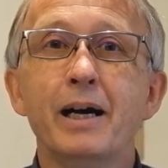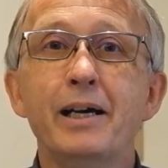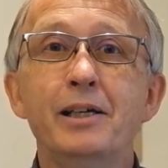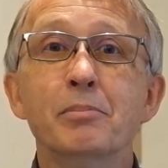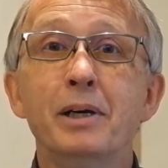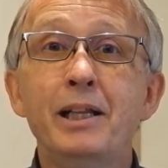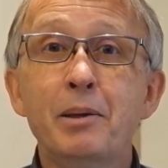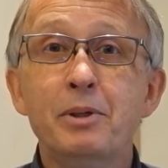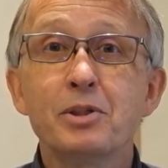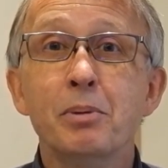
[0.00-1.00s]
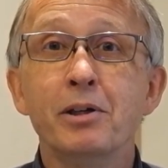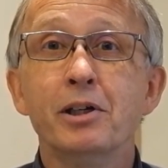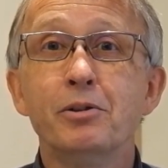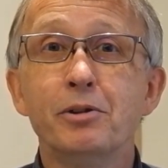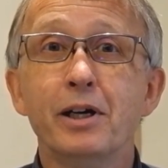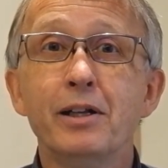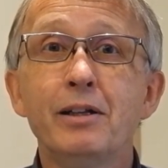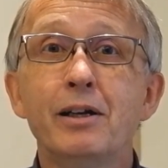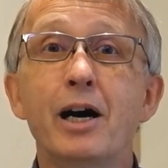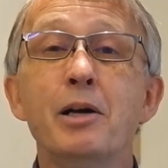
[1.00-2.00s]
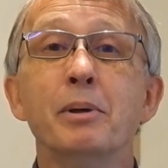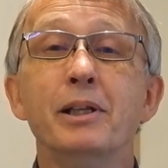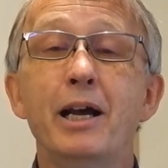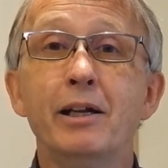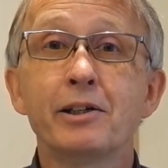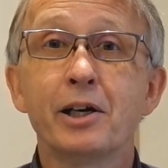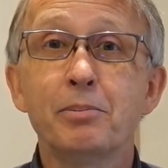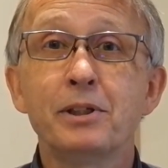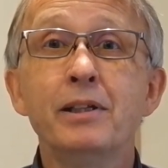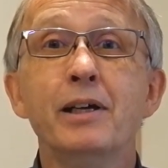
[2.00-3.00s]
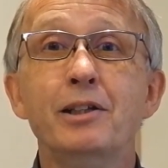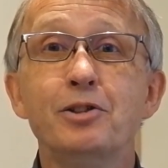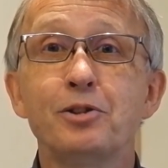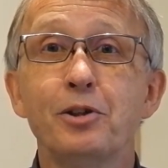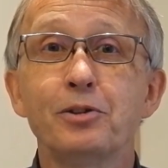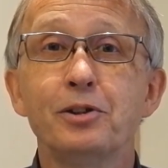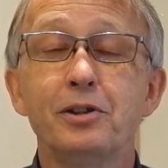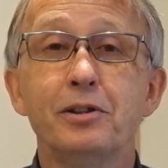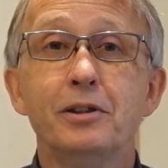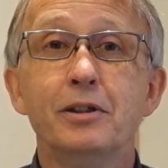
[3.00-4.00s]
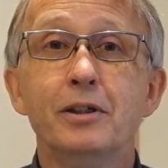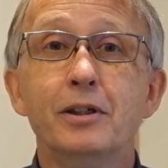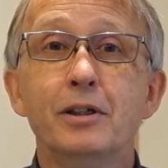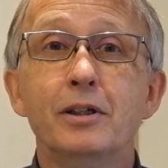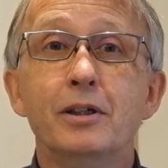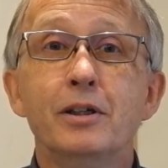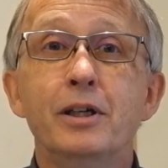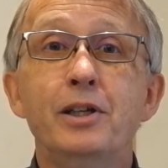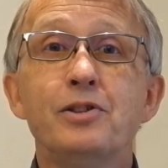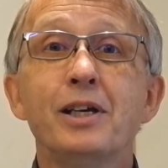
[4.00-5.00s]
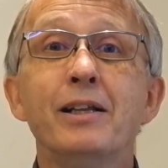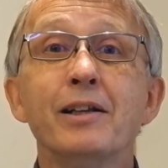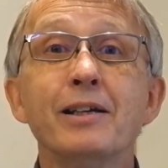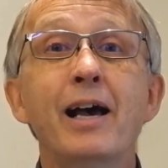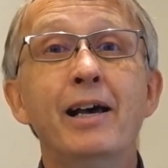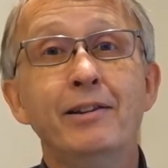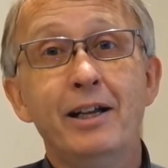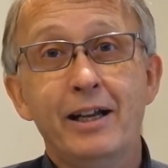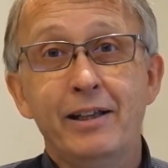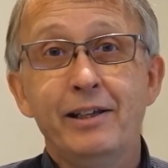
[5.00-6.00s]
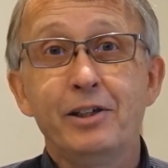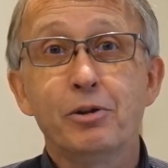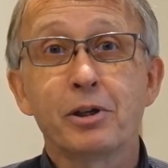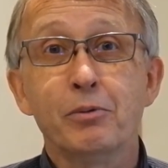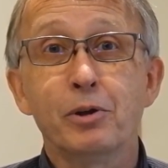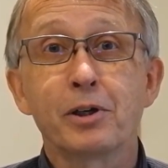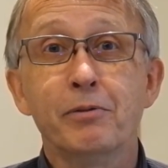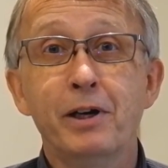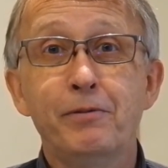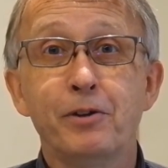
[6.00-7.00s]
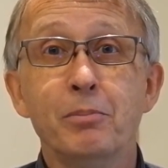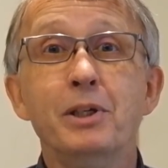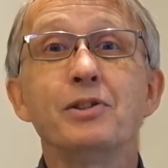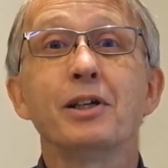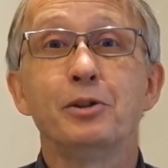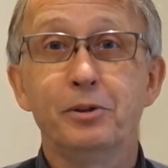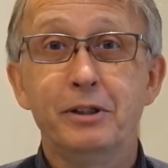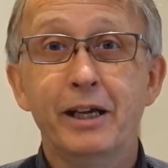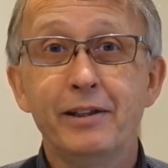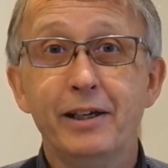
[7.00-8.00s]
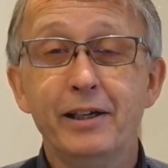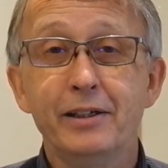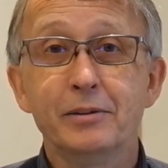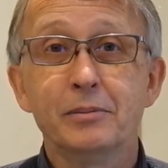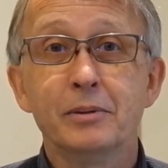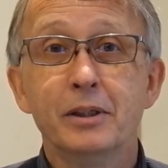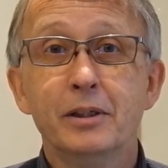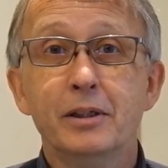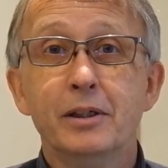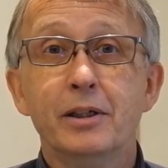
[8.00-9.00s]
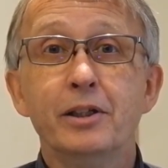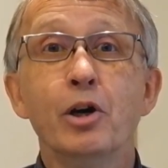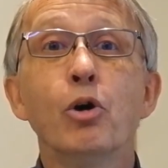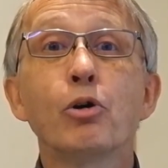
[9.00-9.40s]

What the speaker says: Hi, my name is Magnar Nordahl. I am an airline captain and instructor. It's said that any landing you can walk away from is a good landing. The